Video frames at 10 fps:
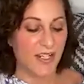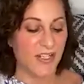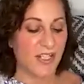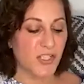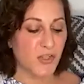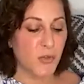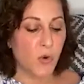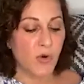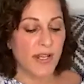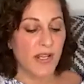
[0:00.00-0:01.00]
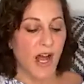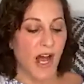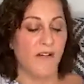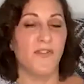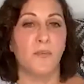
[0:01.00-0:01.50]
there's the story
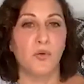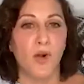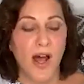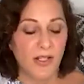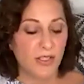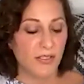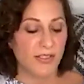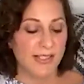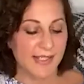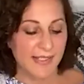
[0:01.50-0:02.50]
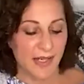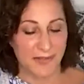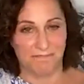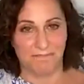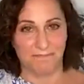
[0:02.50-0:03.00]
of the prodigal
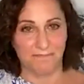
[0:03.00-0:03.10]
son.